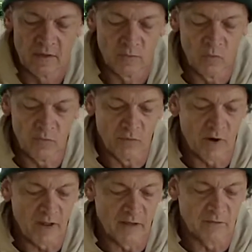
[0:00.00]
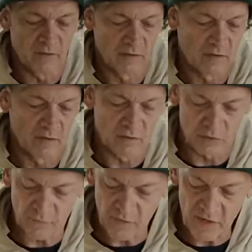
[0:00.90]
and move it around.
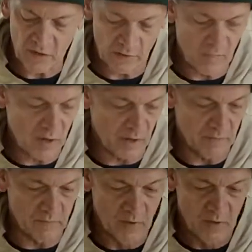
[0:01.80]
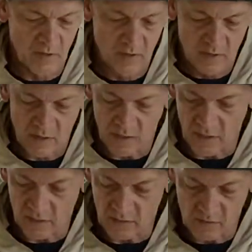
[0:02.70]
There's feet on the bottom.
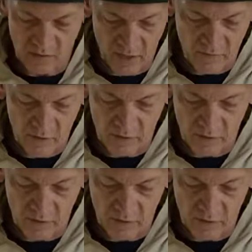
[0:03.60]
And the cover